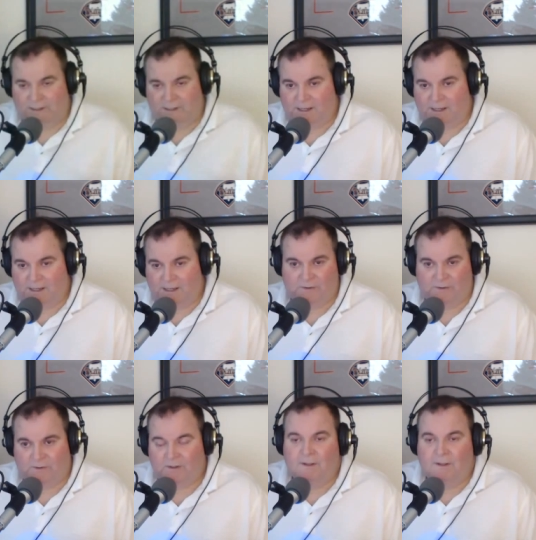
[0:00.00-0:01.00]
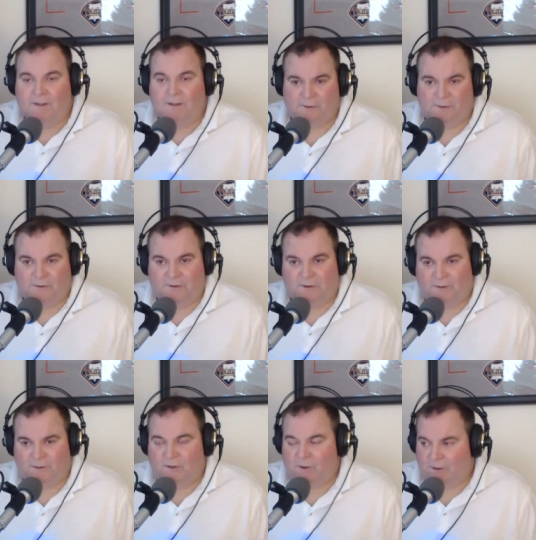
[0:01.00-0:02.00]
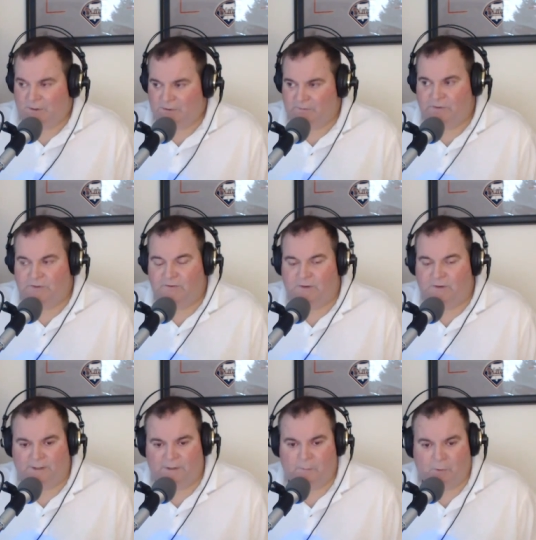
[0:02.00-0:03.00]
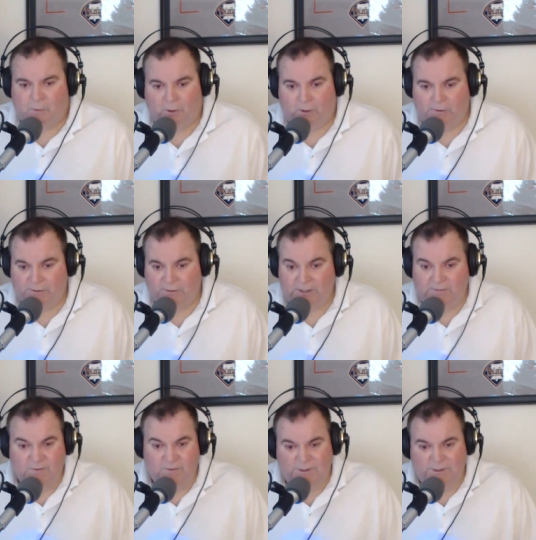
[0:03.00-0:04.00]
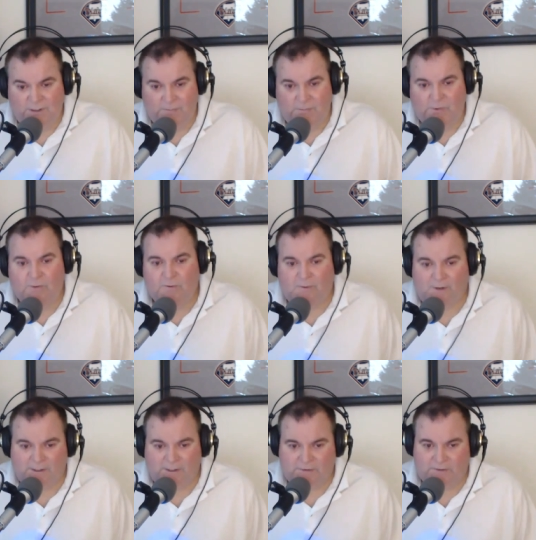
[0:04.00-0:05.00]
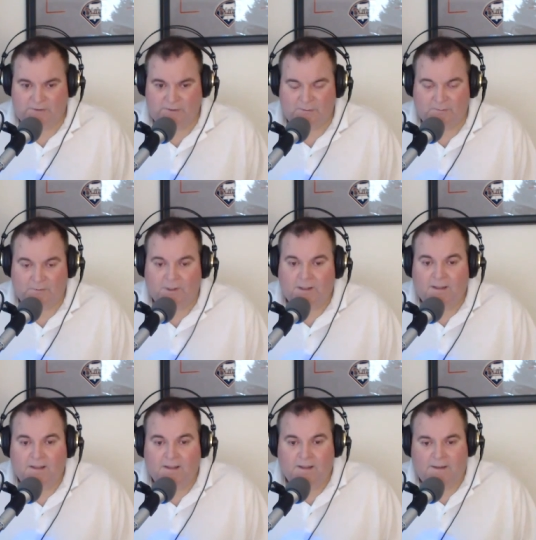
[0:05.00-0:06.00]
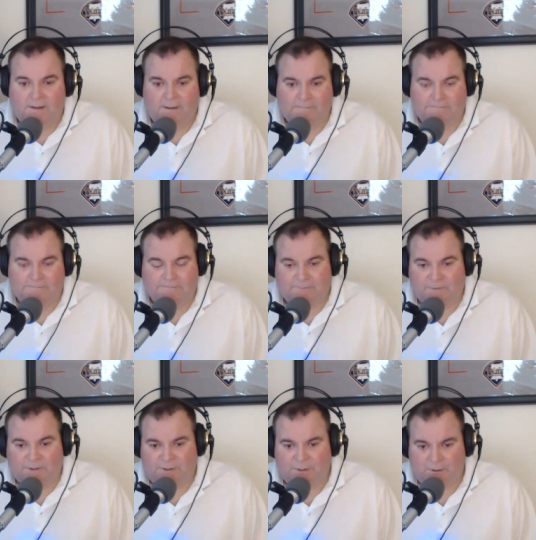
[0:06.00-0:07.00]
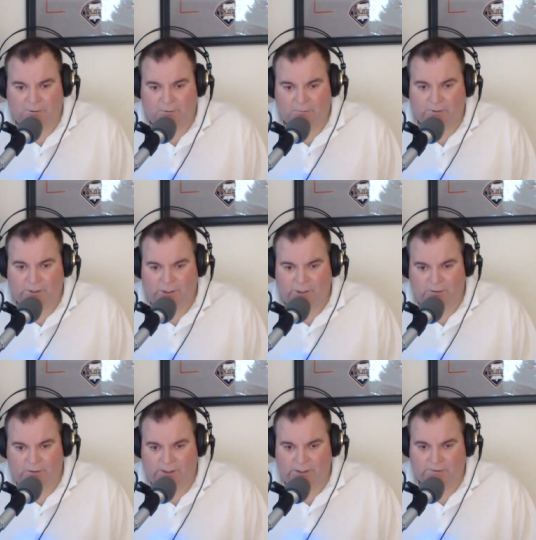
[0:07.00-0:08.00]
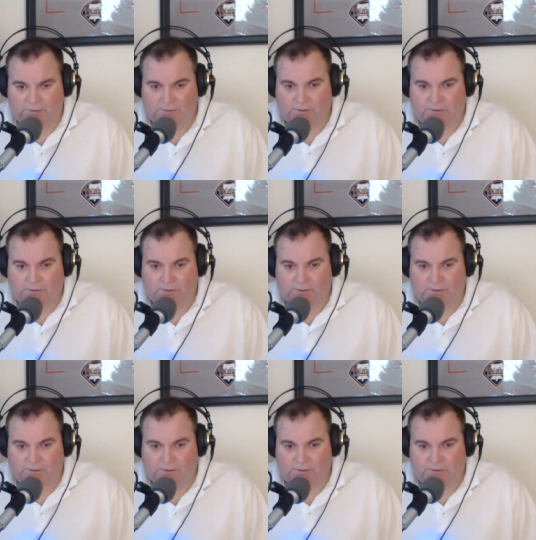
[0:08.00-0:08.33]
hairs with certain calls of strikes and balls, even with a computerized system. Did a little reading on this.